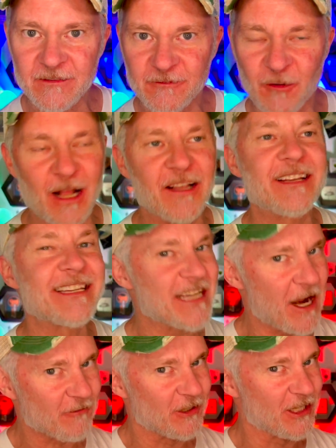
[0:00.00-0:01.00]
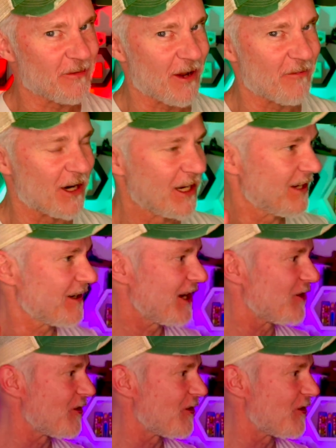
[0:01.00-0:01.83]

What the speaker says: well, he's not really my buddy. I don't